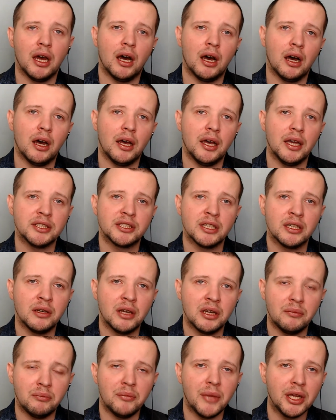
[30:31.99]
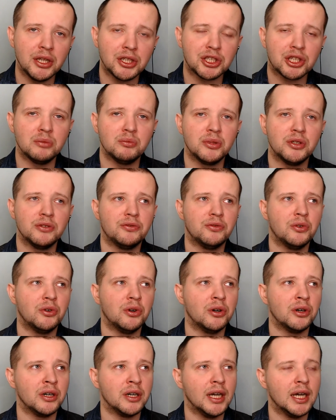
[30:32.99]
As I mentioned
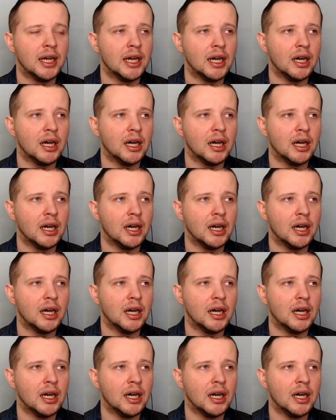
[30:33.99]
before,